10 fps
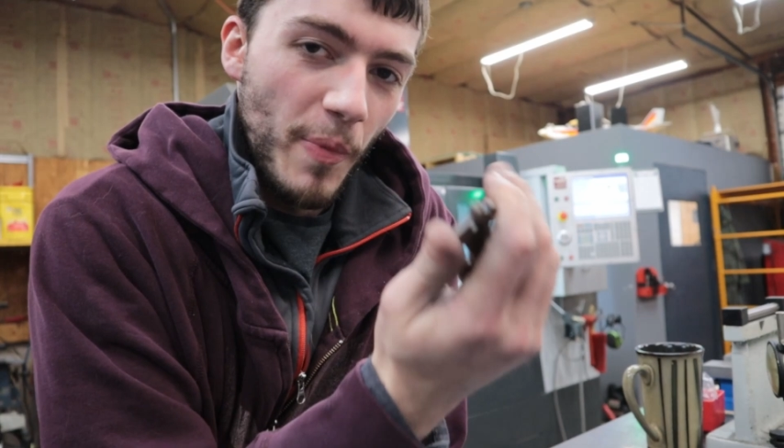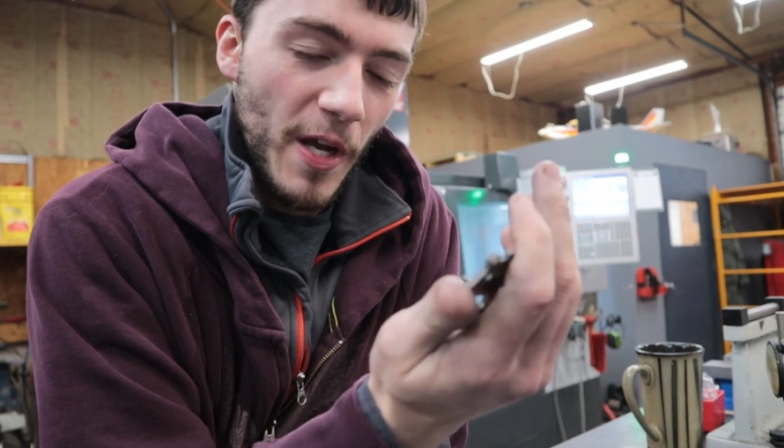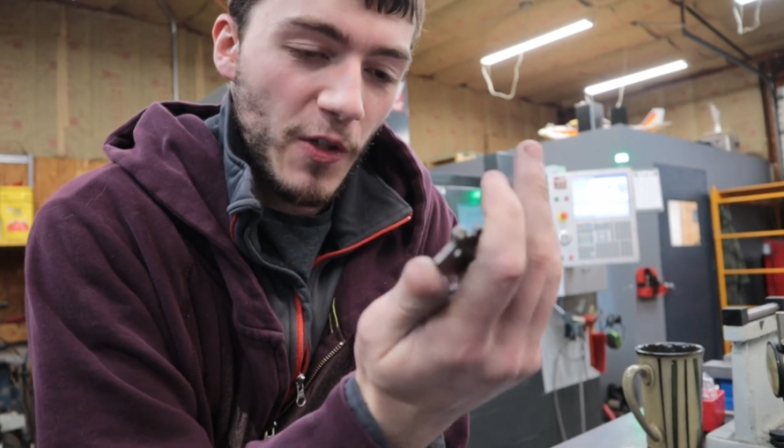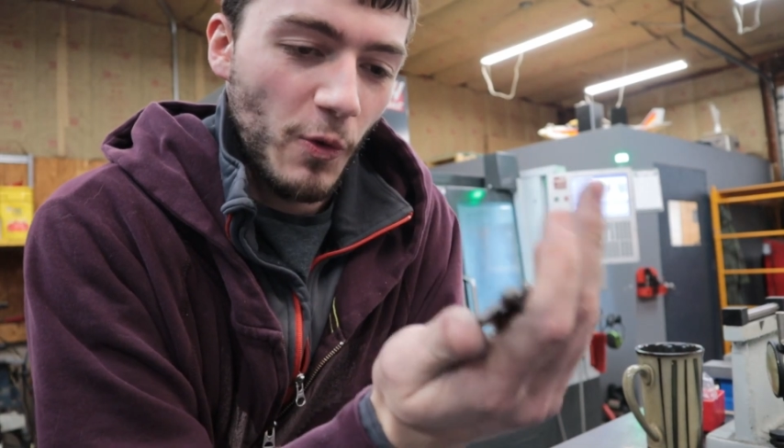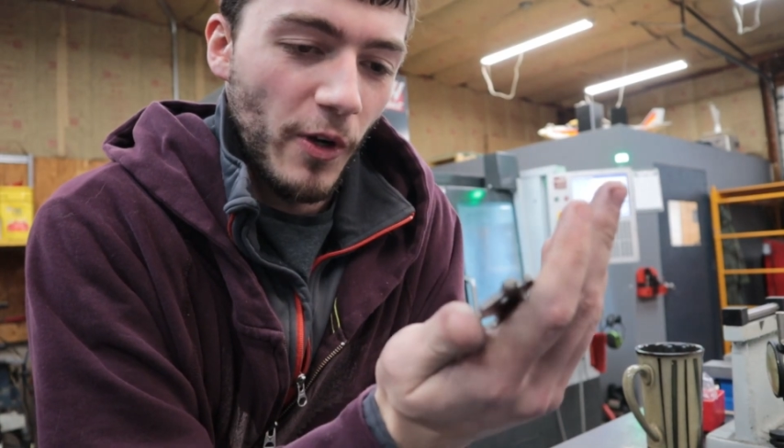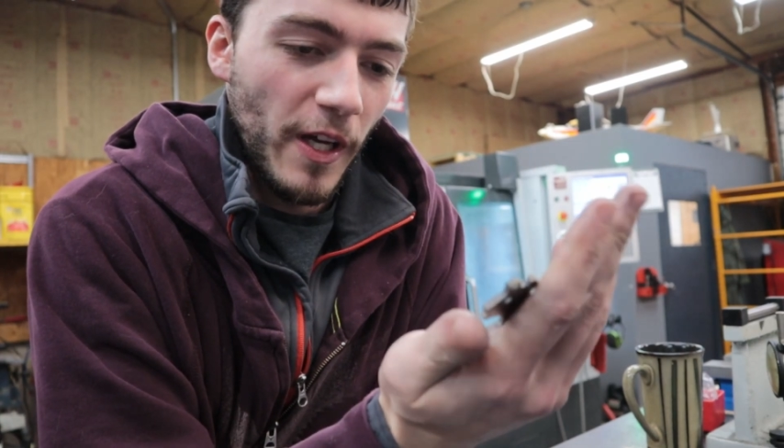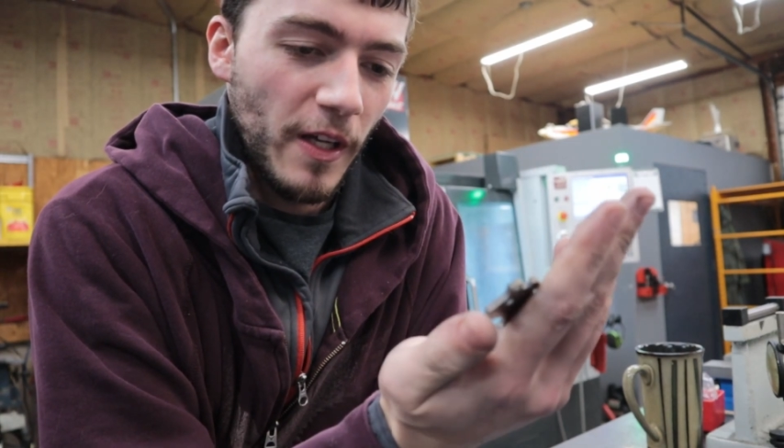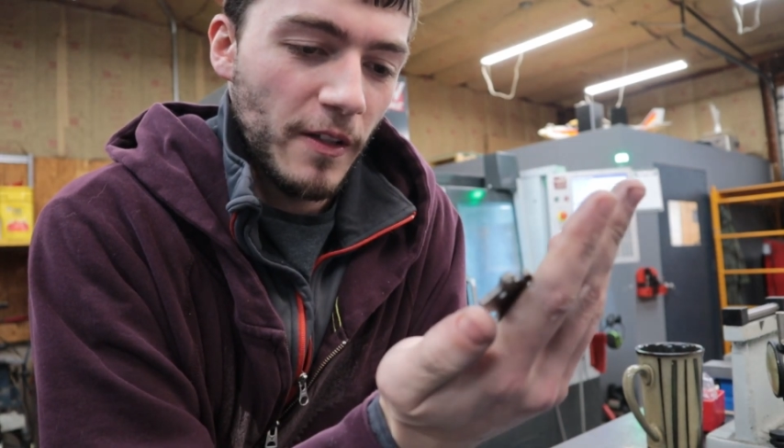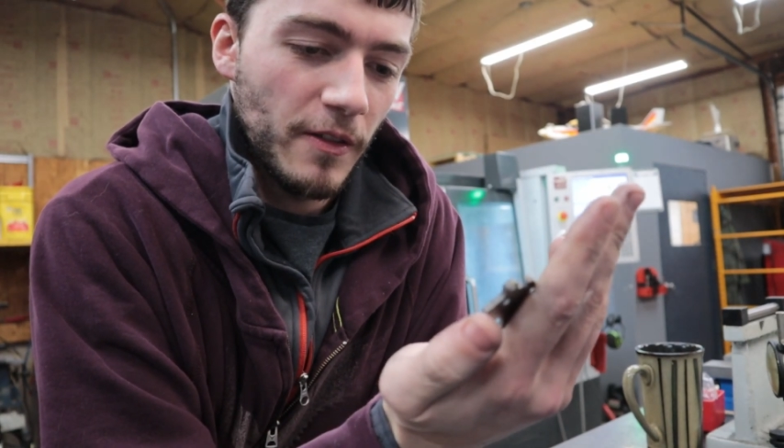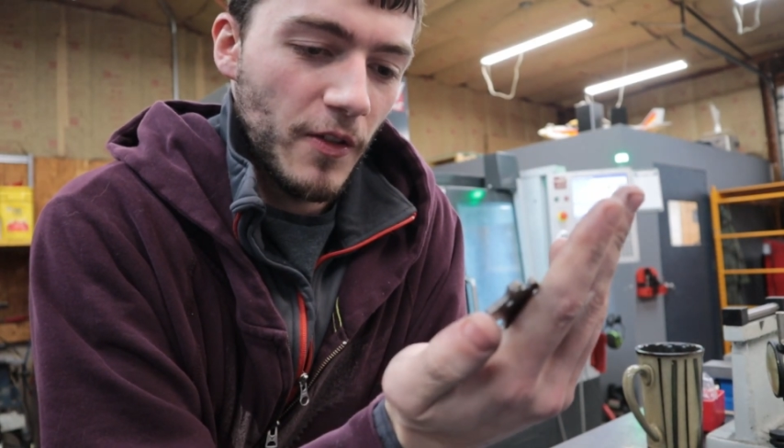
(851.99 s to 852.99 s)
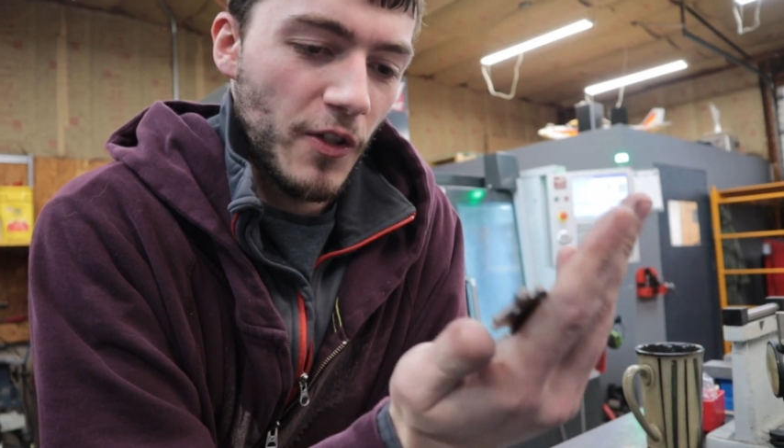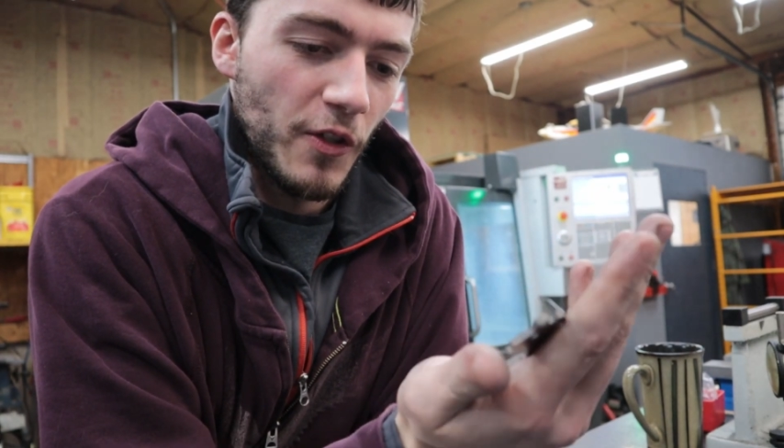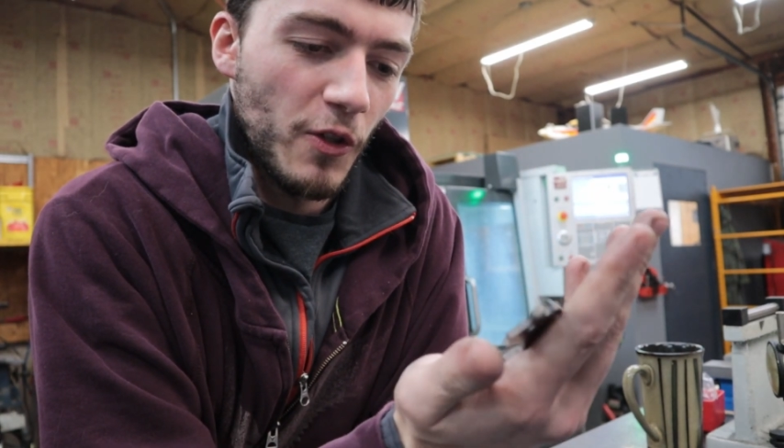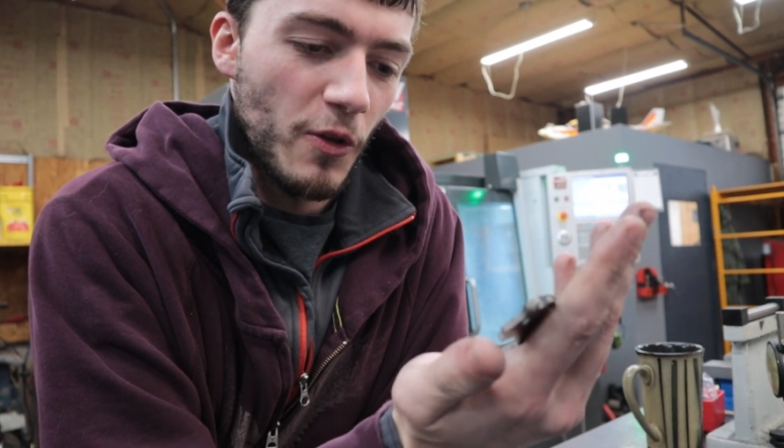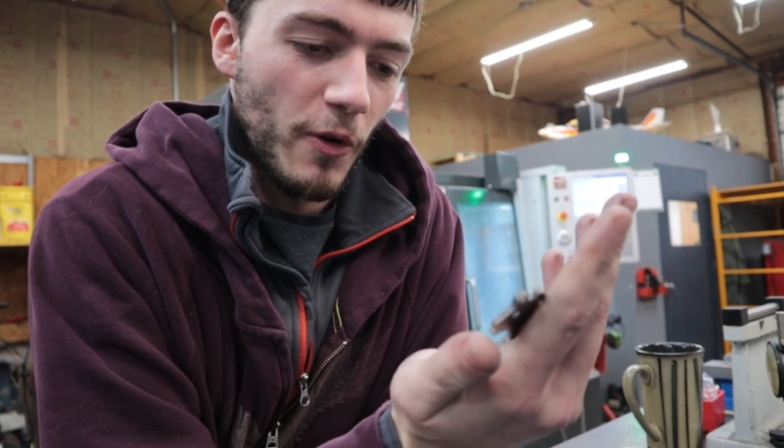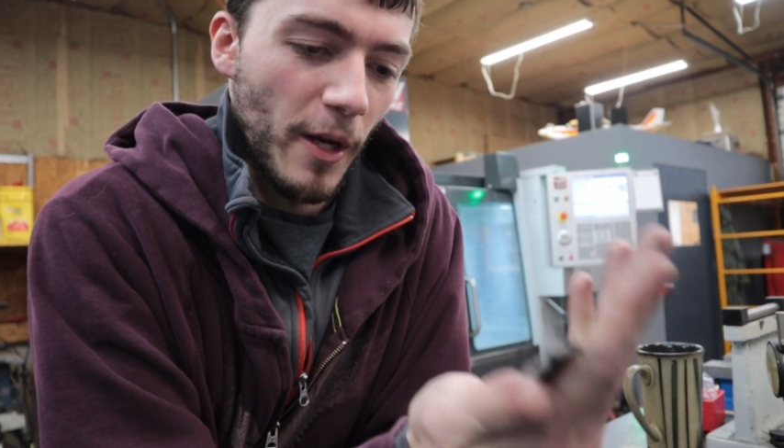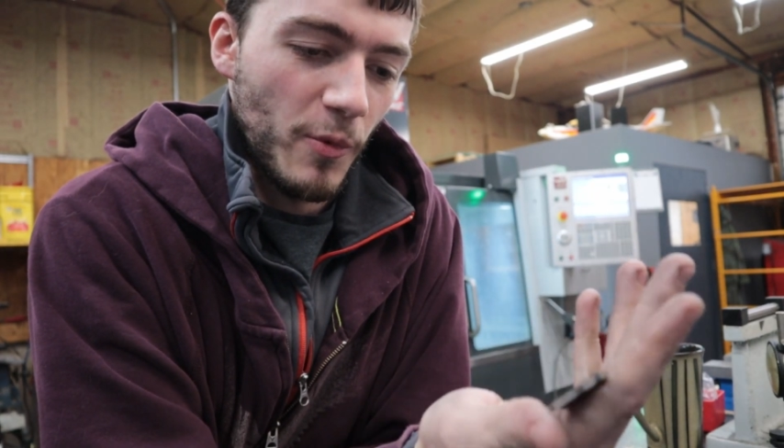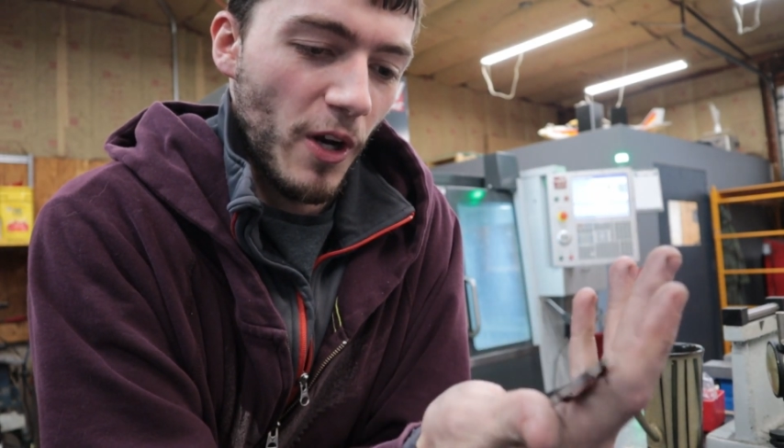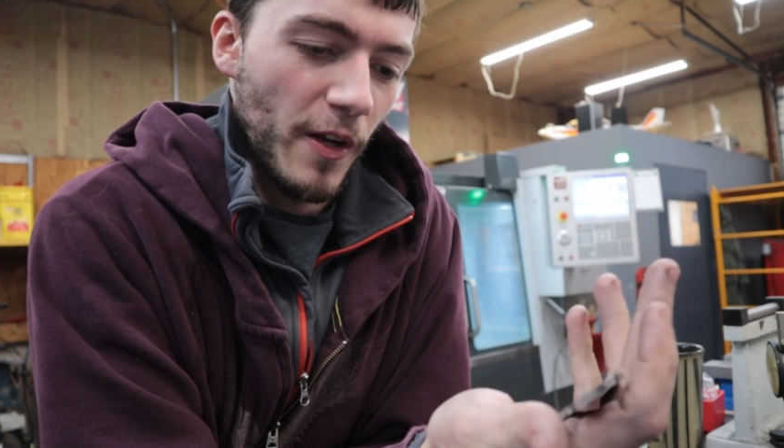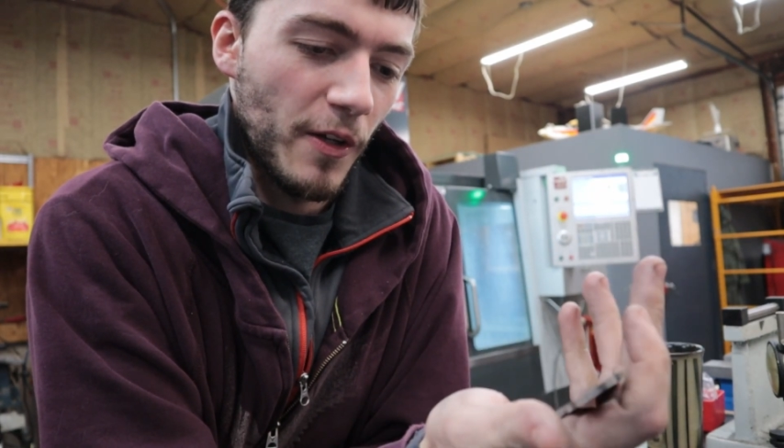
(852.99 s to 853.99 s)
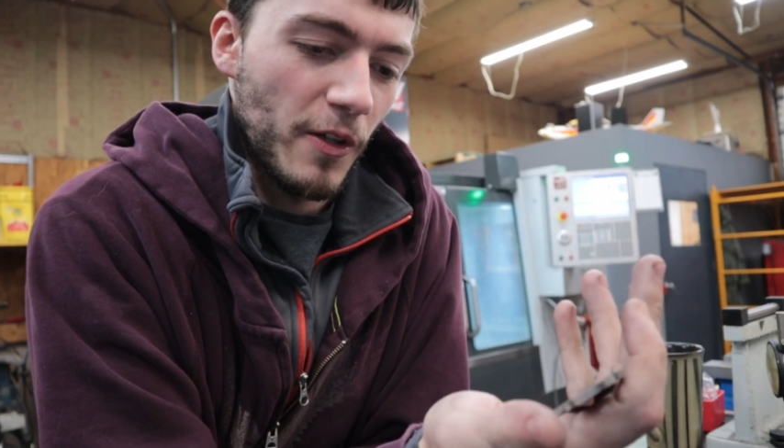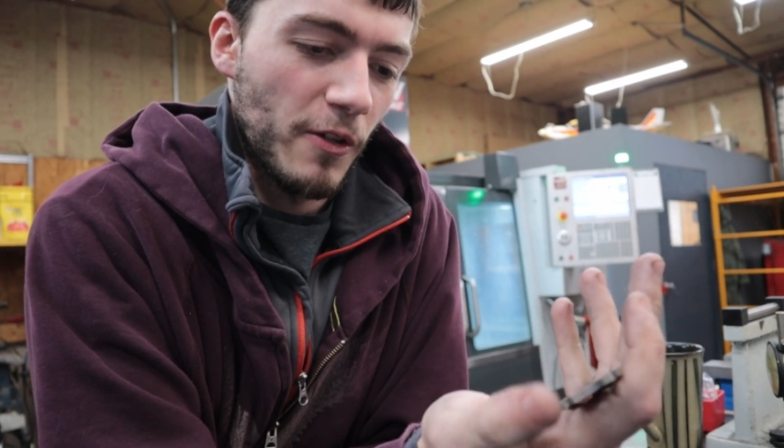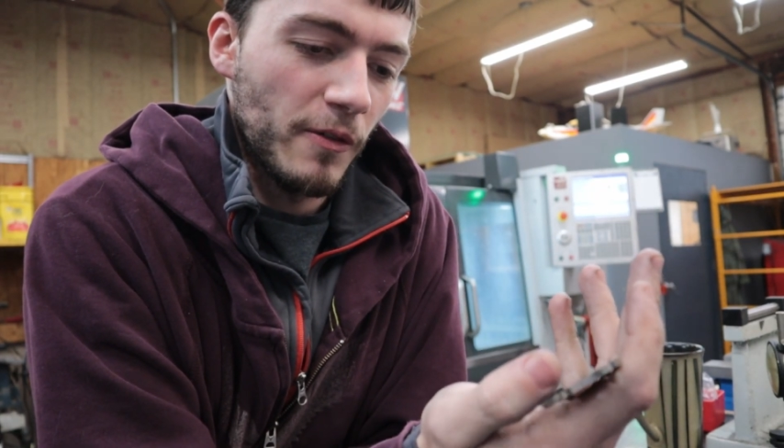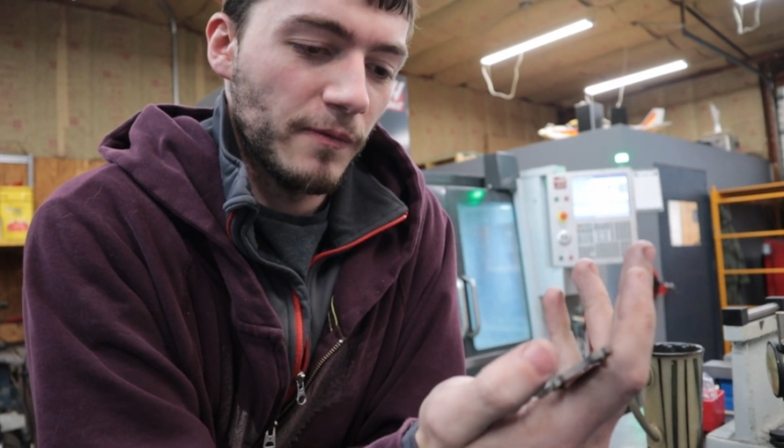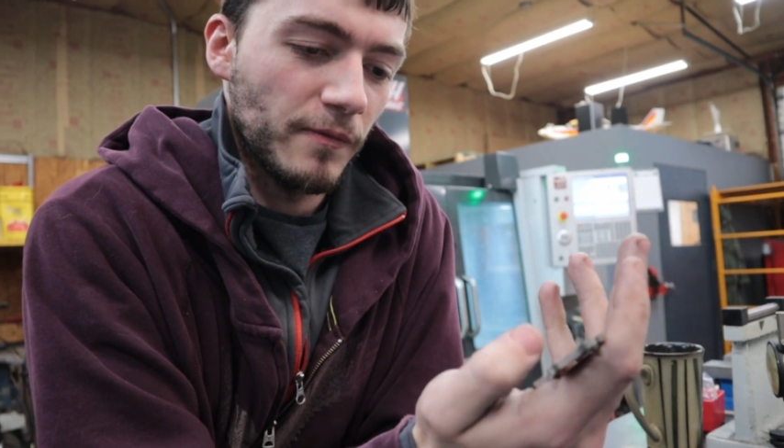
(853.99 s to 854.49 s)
best way to do what I'm trying to do.